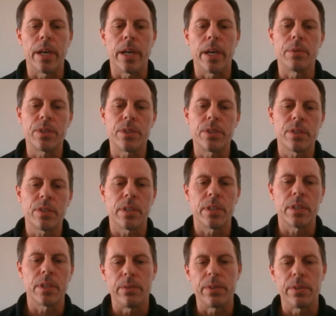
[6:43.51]
which
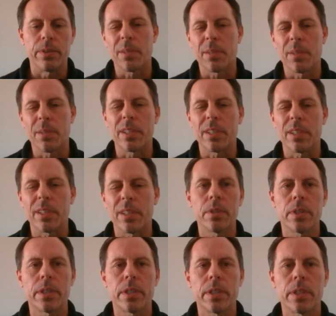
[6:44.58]
is something that really
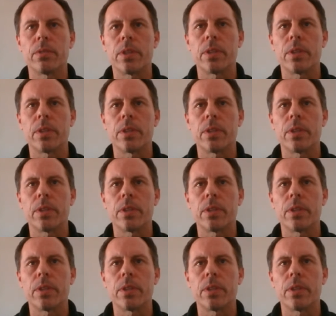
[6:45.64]
is only